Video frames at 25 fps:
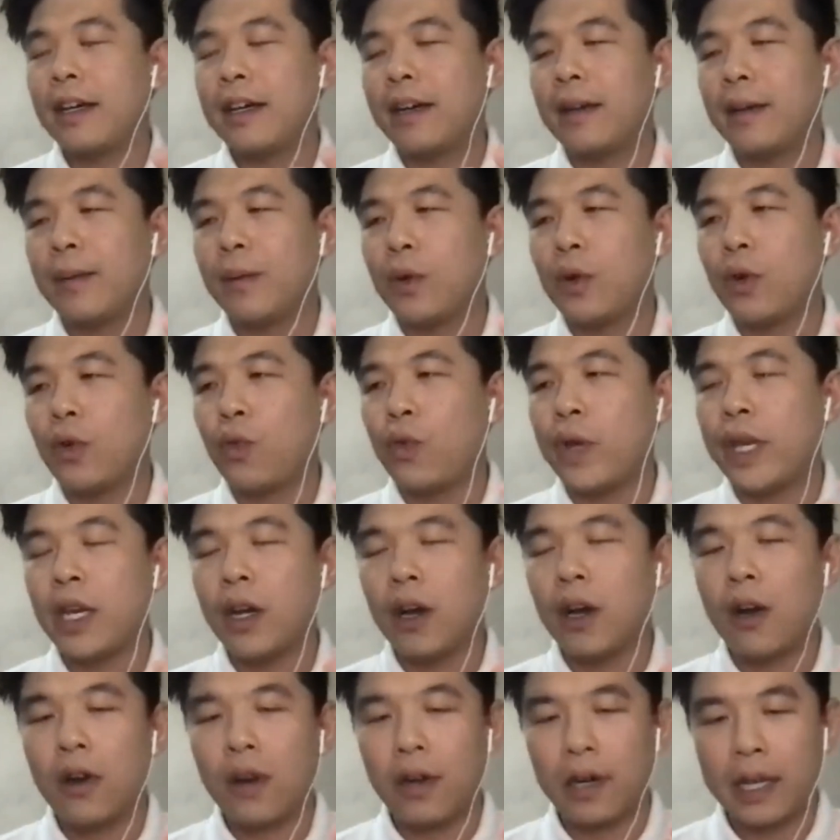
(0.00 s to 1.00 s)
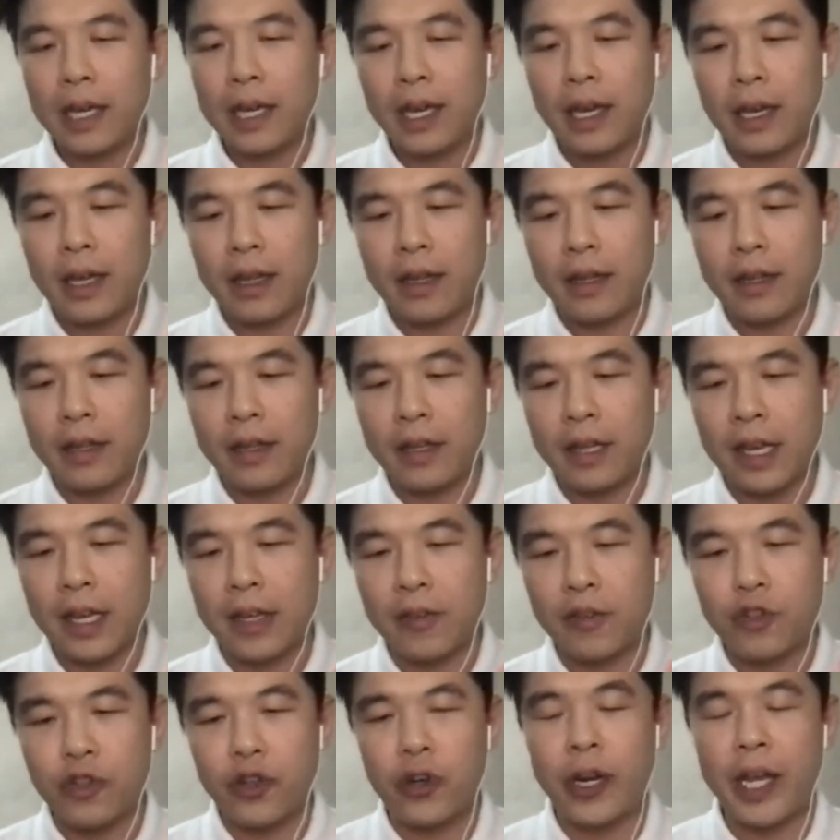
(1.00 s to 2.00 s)
we all can
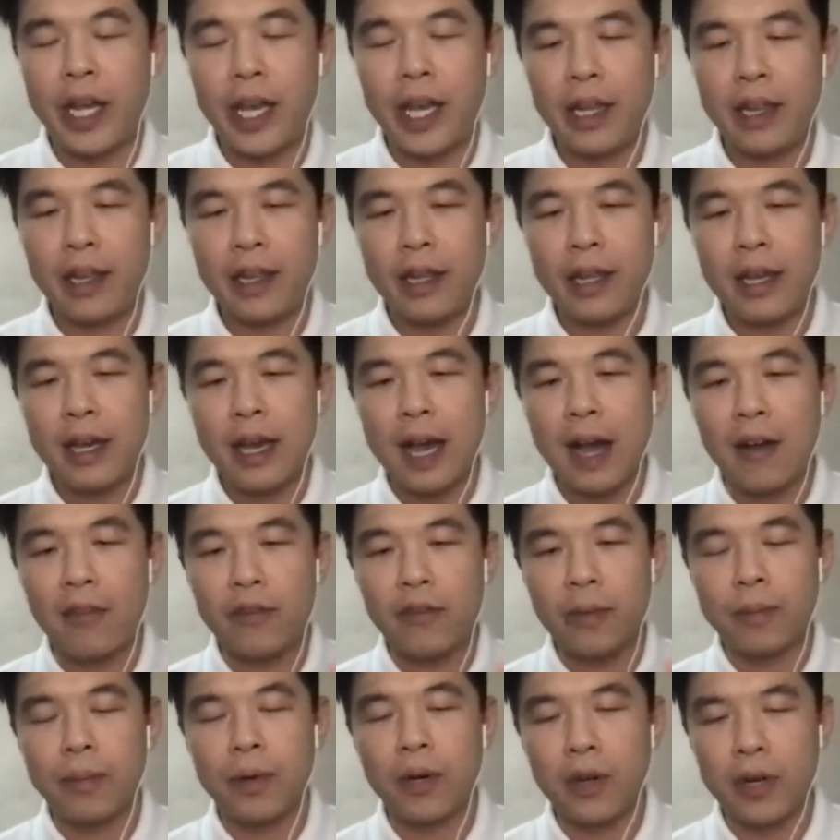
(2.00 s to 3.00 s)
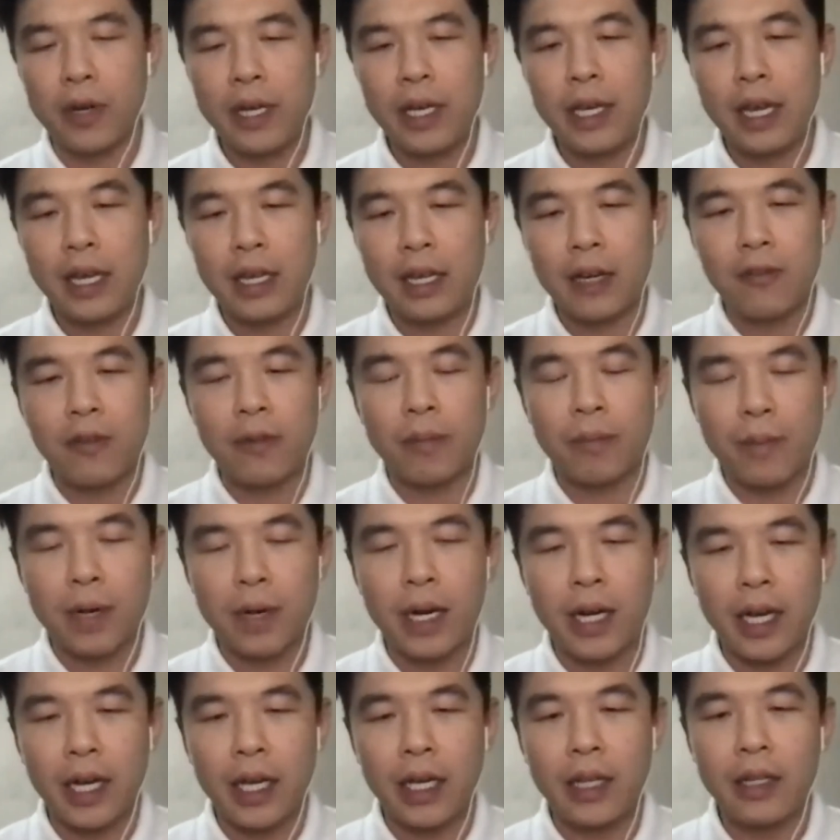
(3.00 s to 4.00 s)
train our body and our
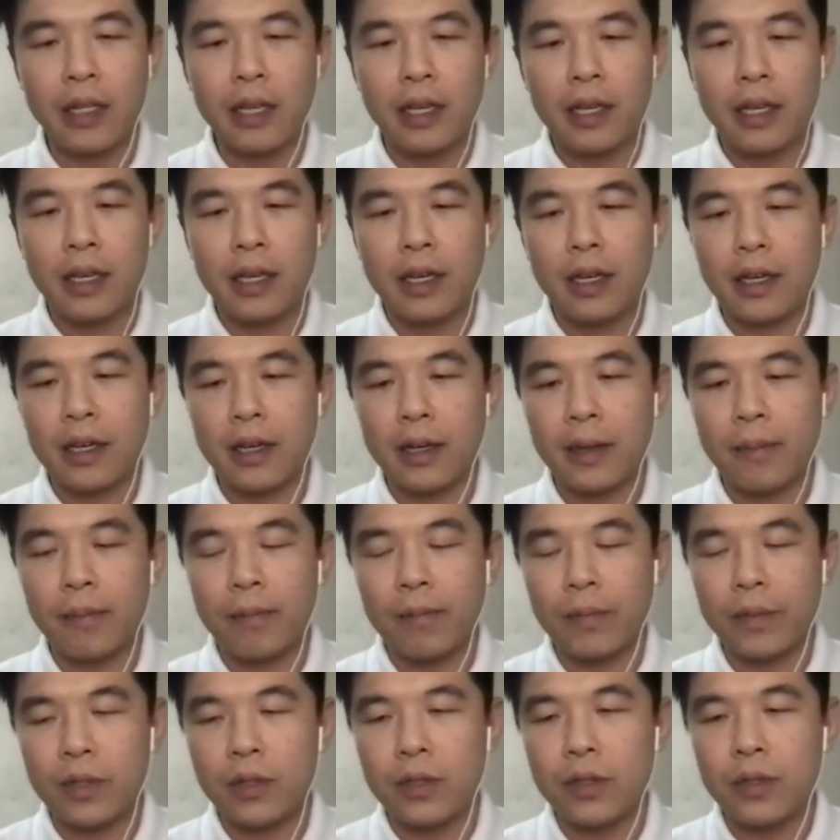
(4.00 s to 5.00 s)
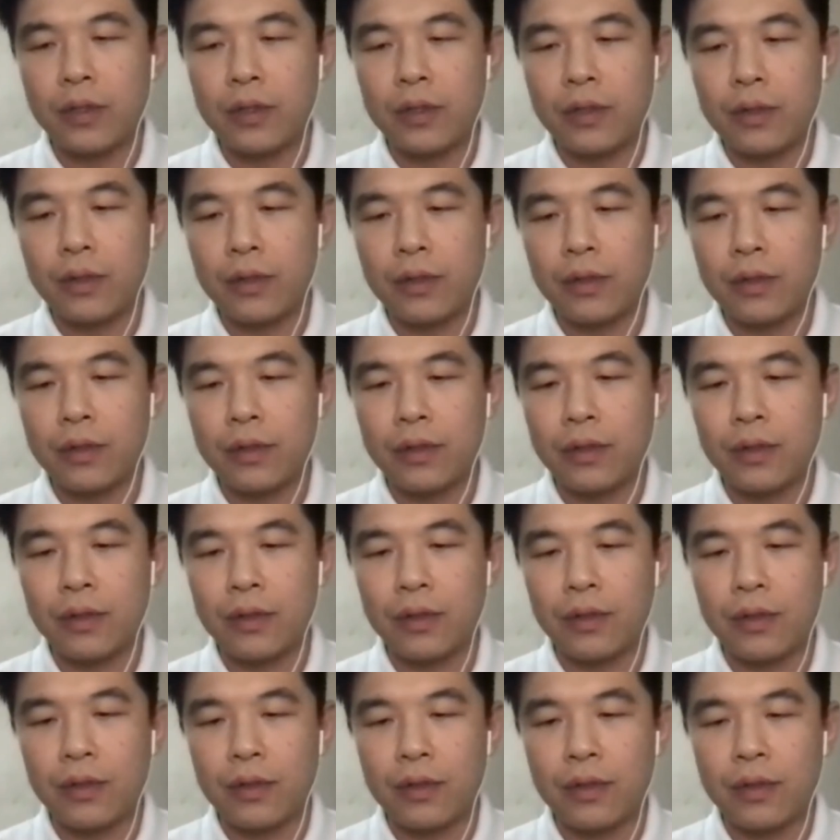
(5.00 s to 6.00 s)
mind to
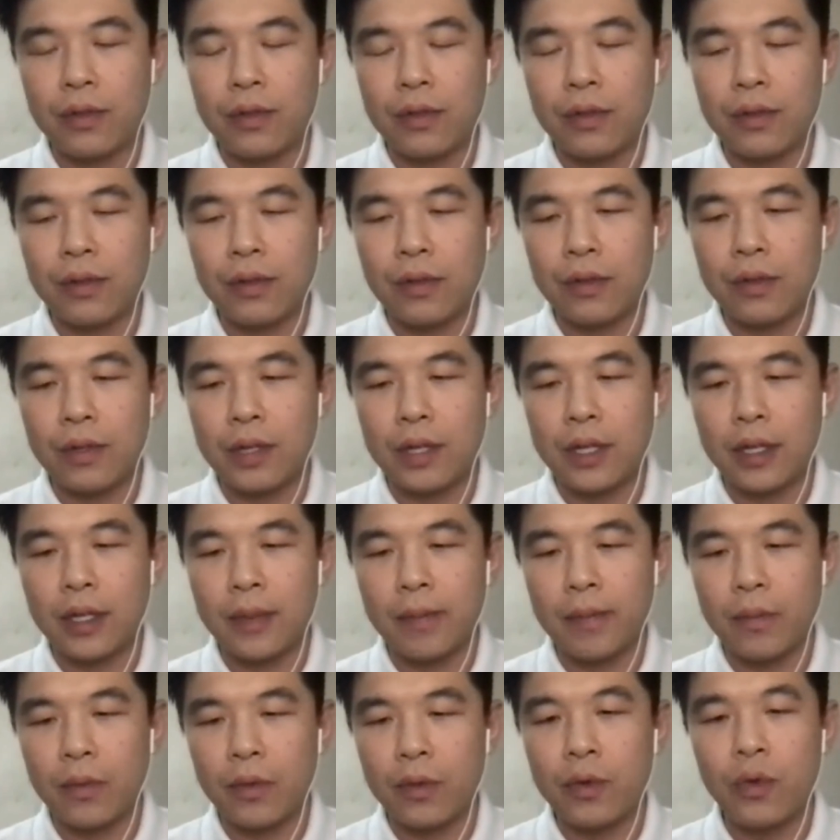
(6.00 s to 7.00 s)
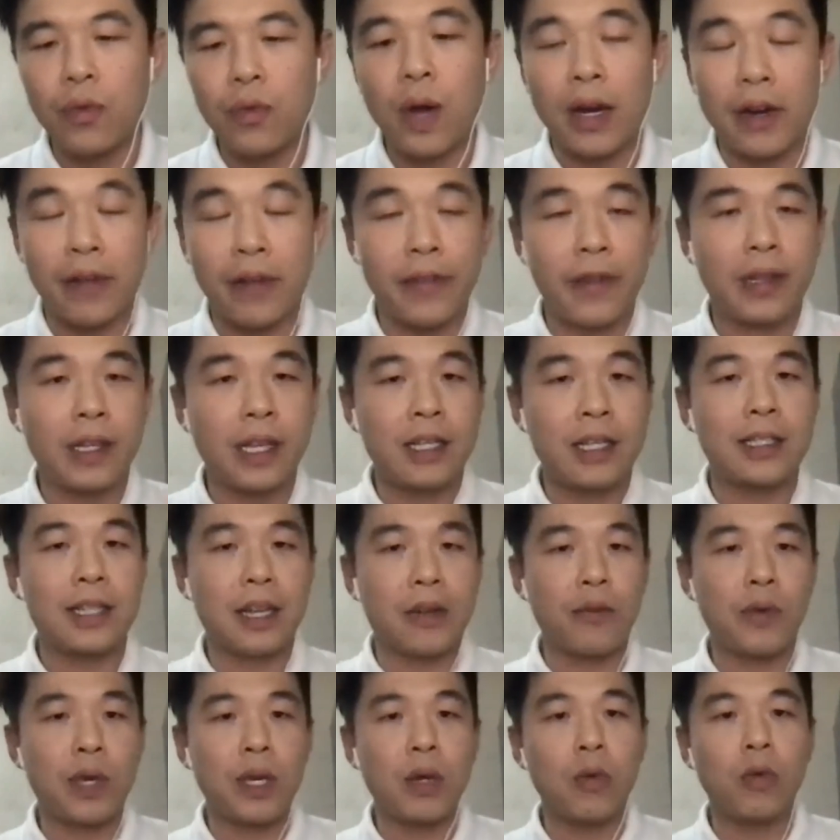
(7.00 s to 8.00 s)
do whatever things
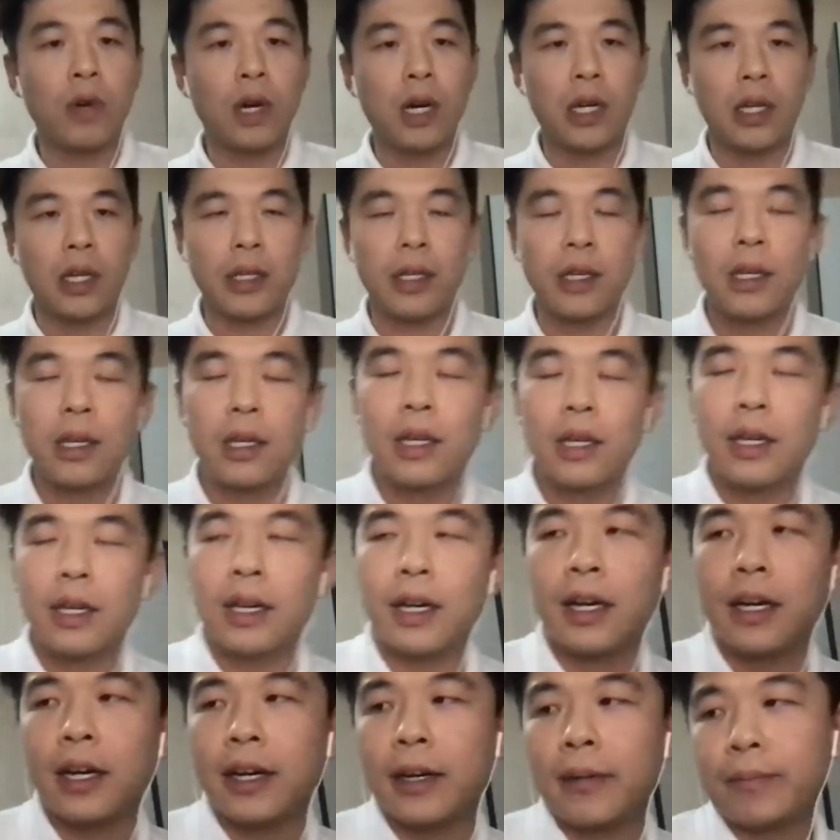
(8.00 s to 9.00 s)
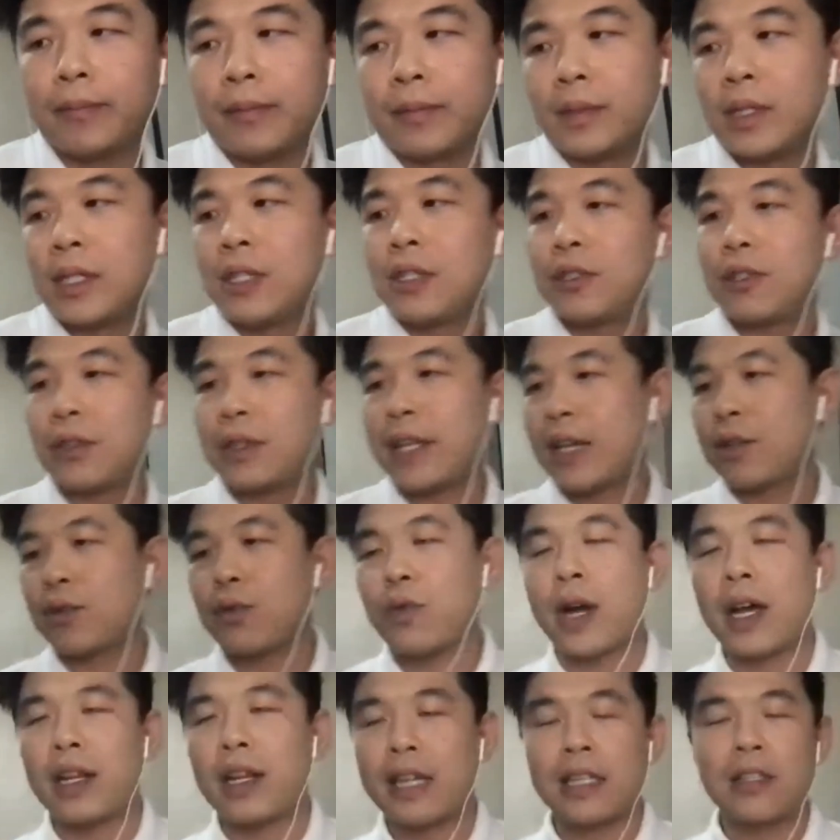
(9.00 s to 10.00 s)
that we want. So that's
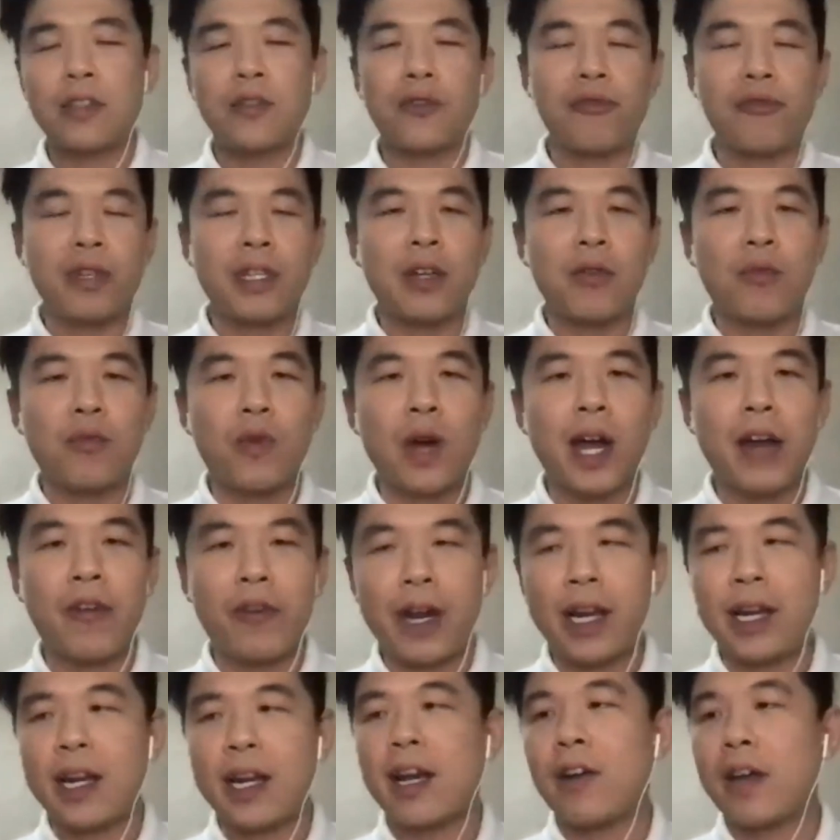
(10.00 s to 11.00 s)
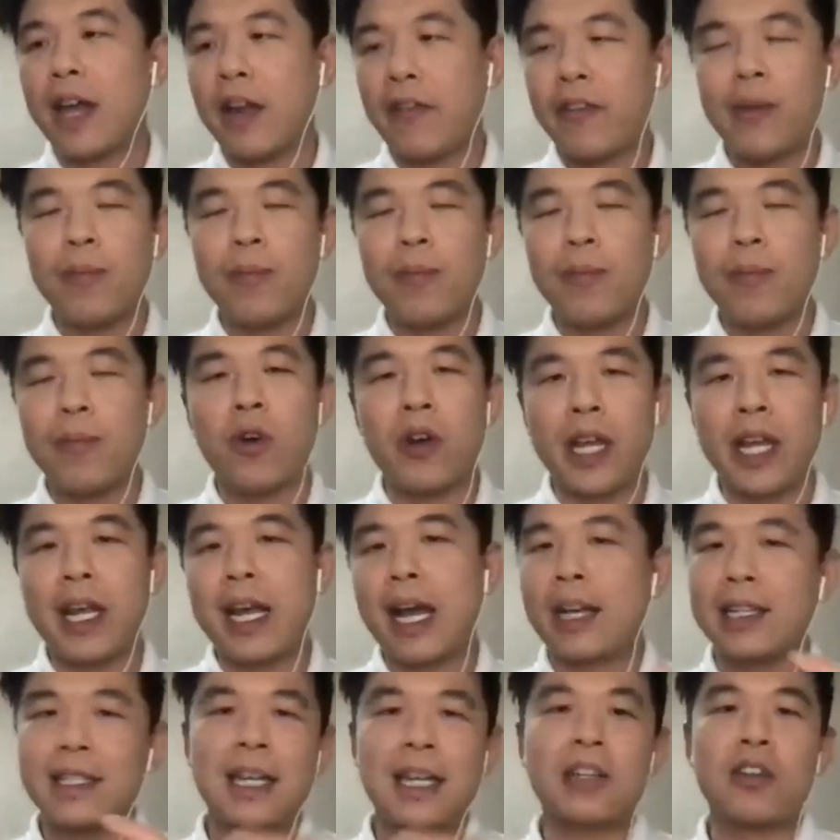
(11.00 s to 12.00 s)
the reason why right now every
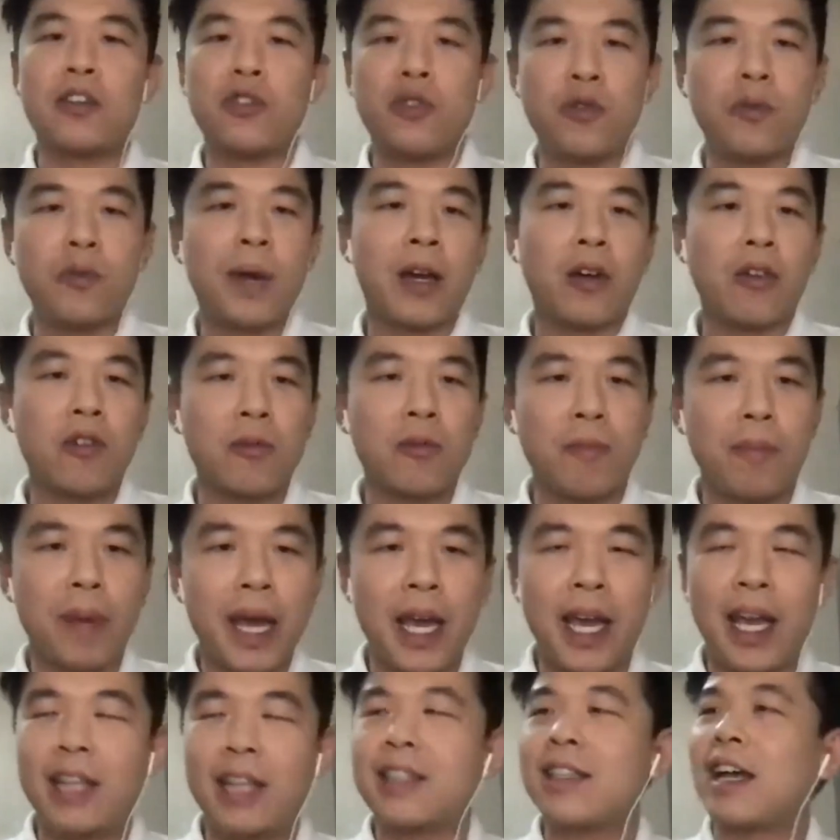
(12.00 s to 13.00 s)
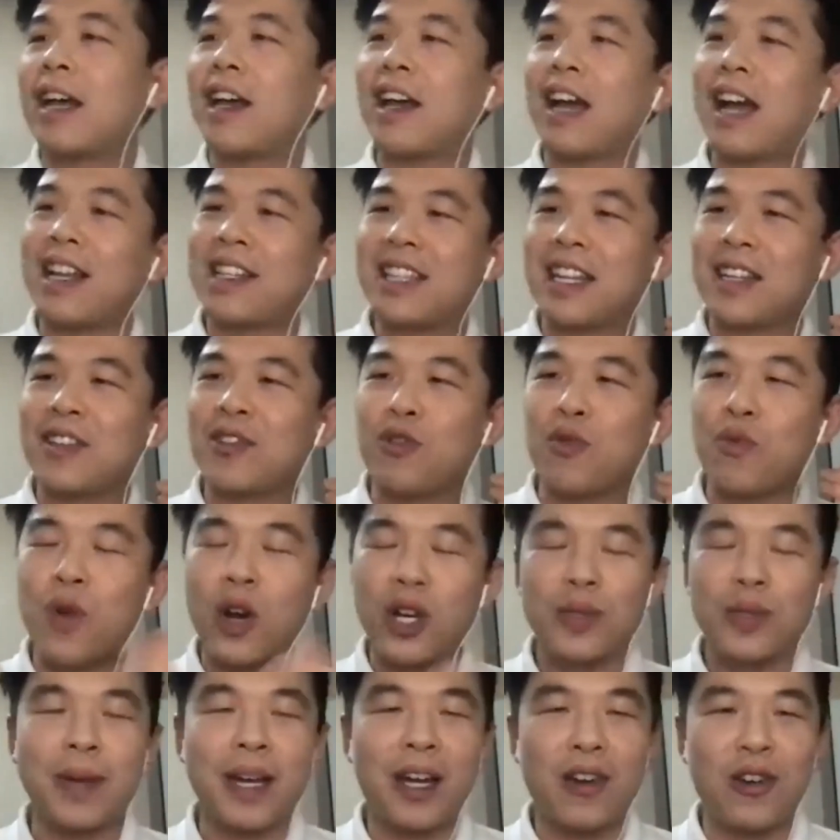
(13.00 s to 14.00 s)
morning I started to do my own beds. I started to
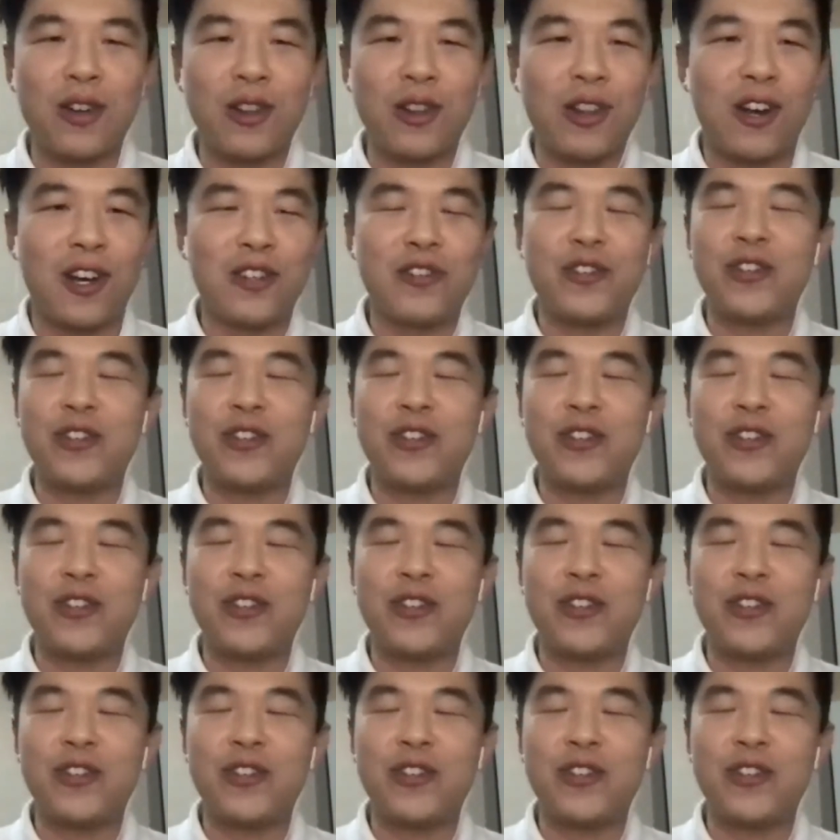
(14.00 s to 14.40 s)
wash my own laundry.